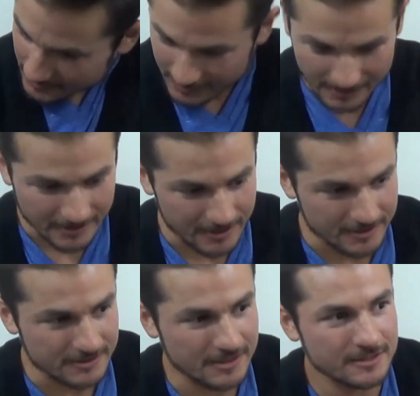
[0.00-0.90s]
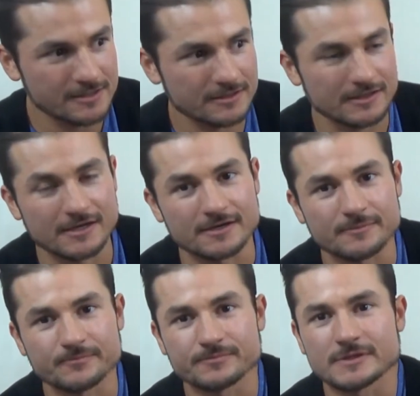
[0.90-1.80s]
and kind of
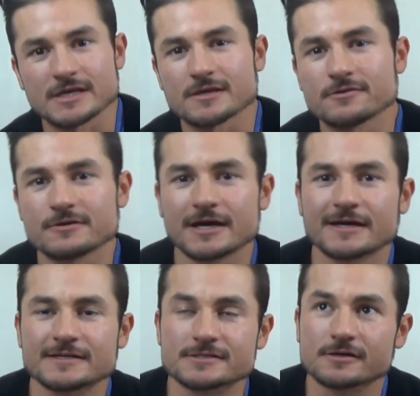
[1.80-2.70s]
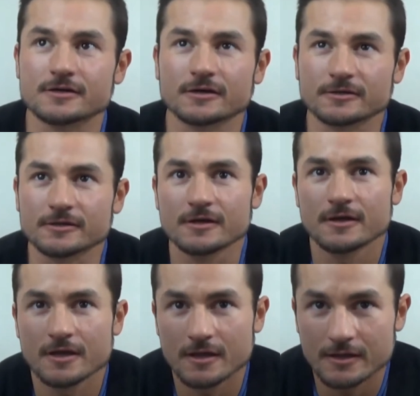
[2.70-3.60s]
update you guys on
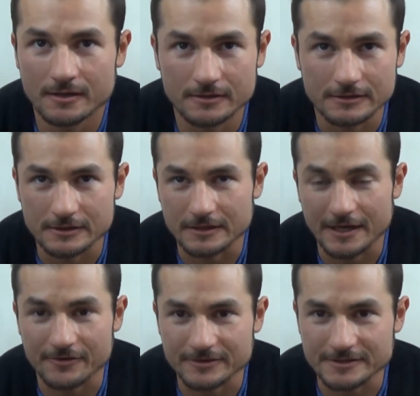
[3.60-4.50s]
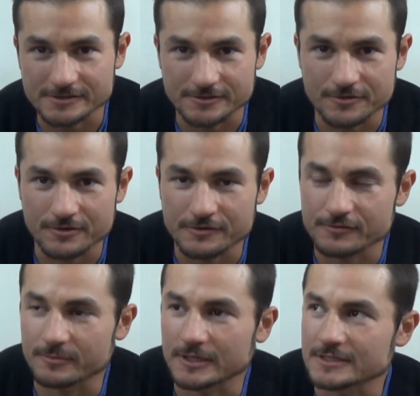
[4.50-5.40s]
how things are going
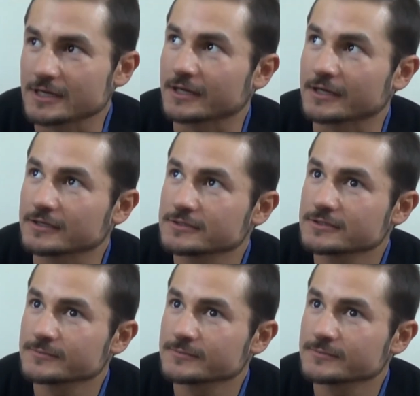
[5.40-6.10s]
with my diet.